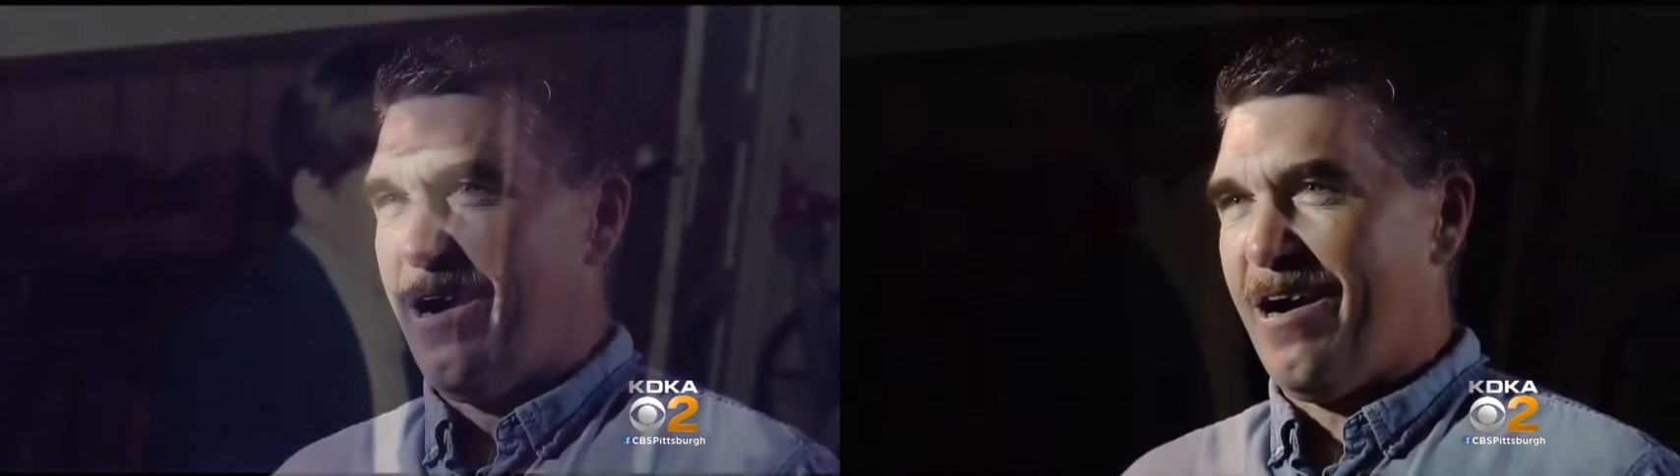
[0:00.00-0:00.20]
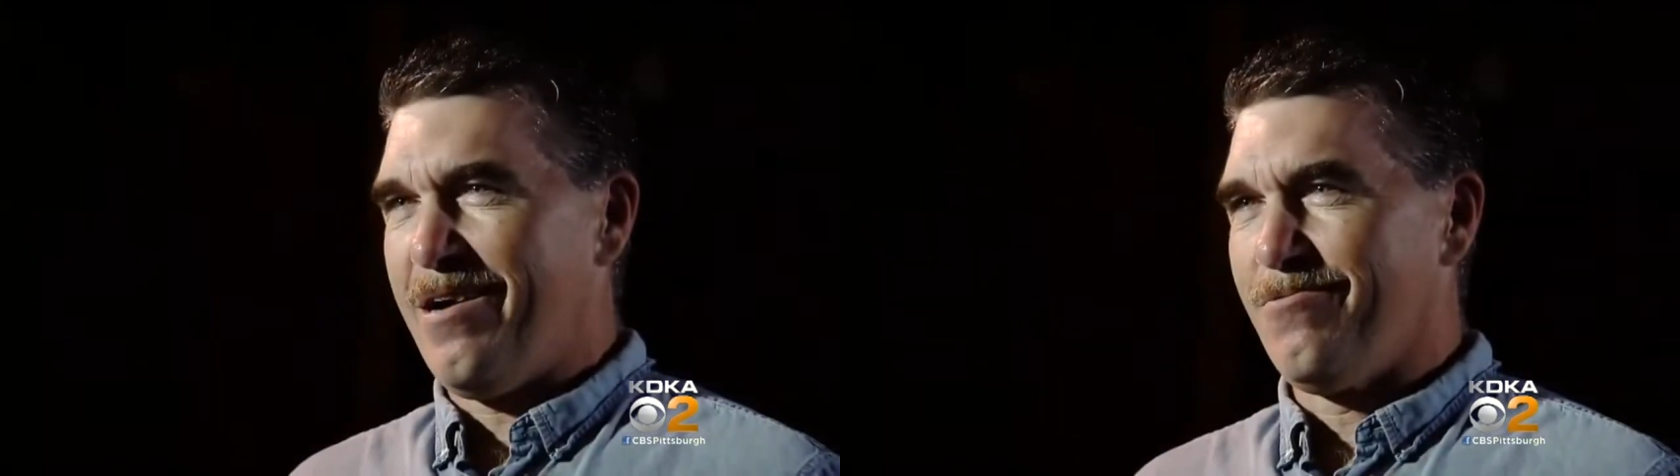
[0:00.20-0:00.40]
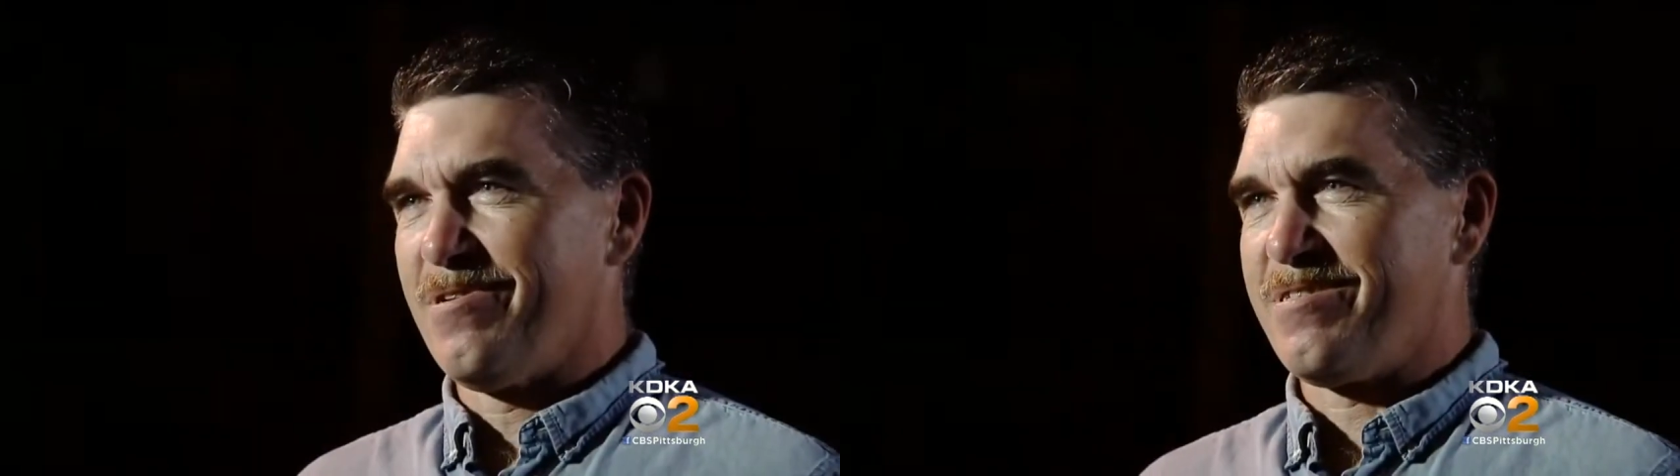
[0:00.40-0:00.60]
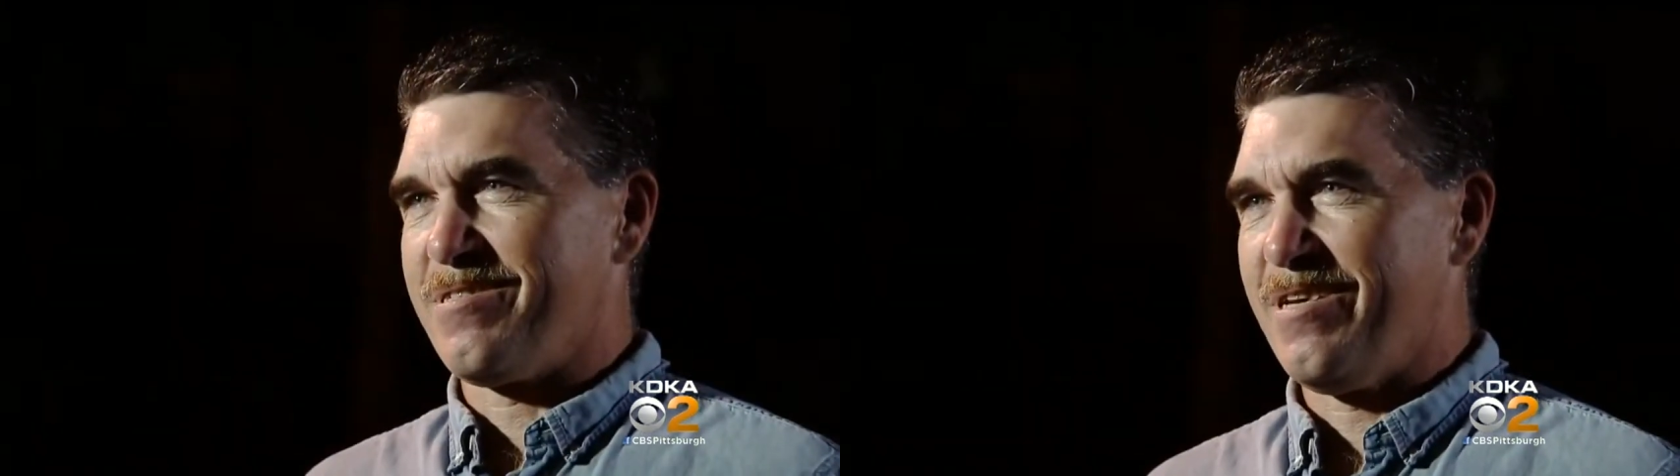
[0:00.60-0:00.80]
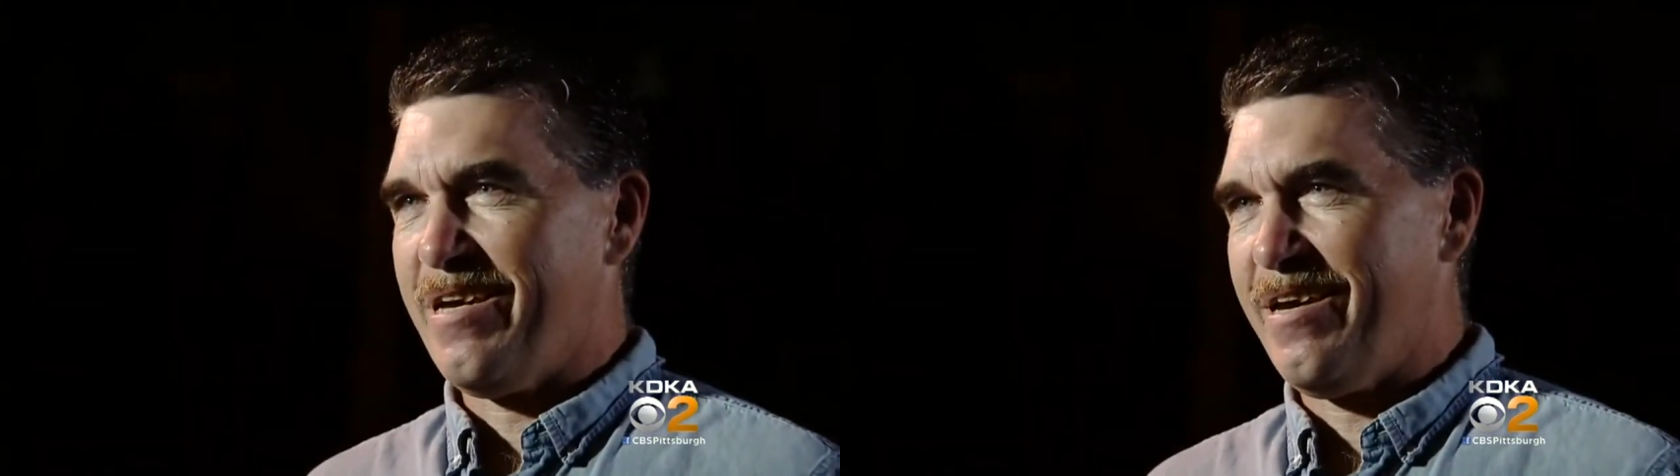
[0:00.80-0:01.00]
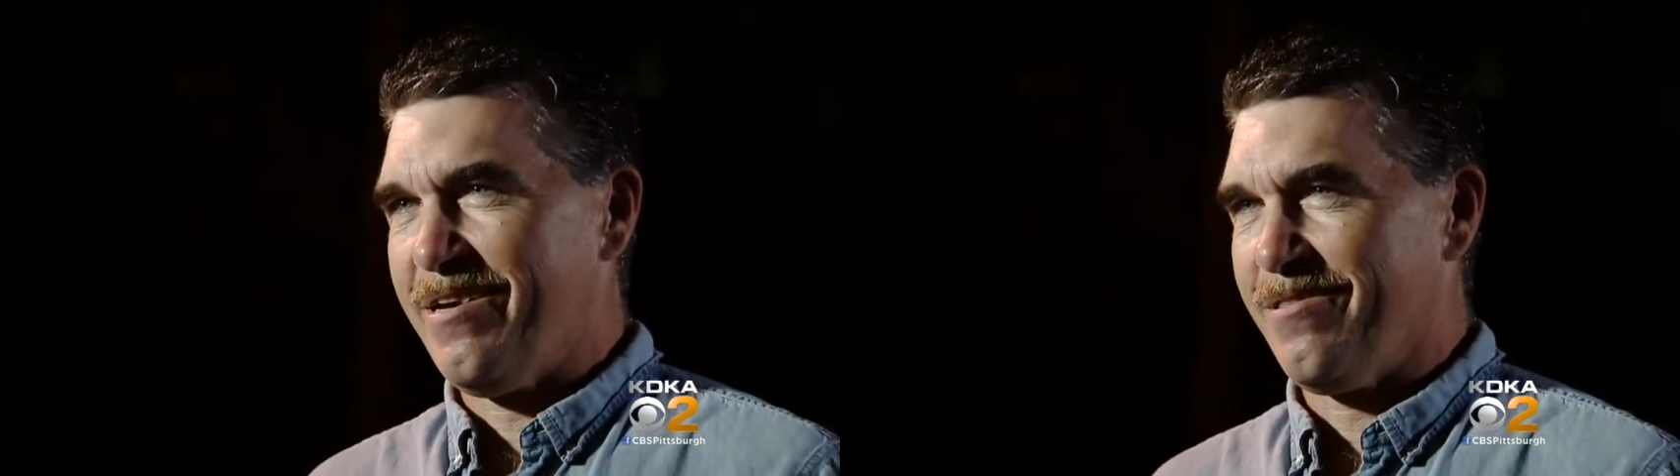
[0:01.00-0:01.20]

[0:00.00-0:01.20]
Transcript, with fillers: I want to see